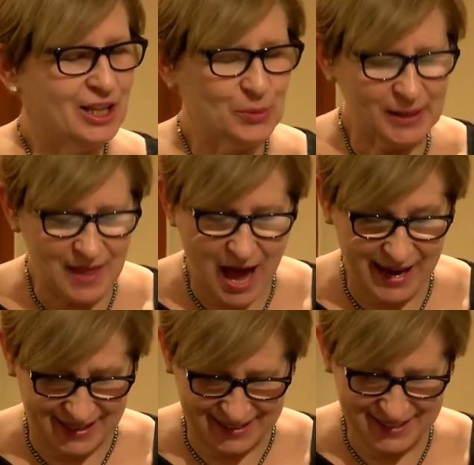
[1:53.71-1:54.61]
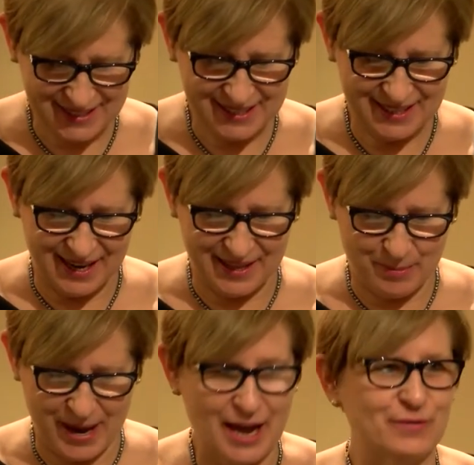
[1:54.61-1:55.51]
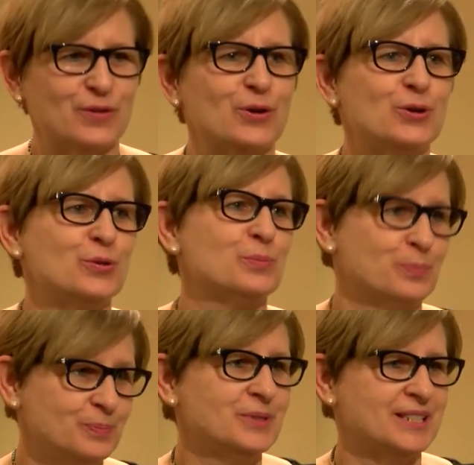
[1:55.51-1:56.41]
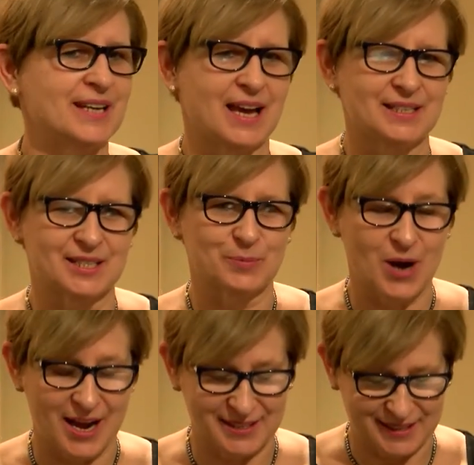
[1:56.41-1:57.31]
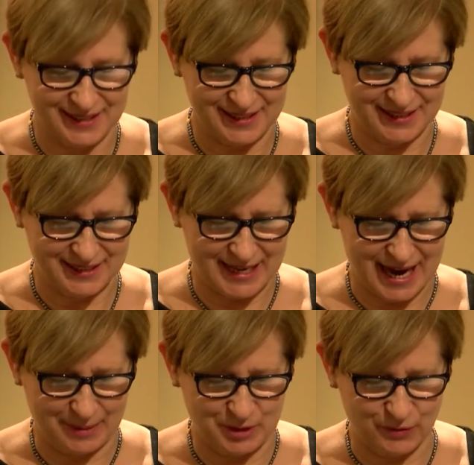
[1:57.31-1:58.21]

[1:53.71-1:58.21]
Louis Lyons, uh, the man for whom tonight's prizes is named,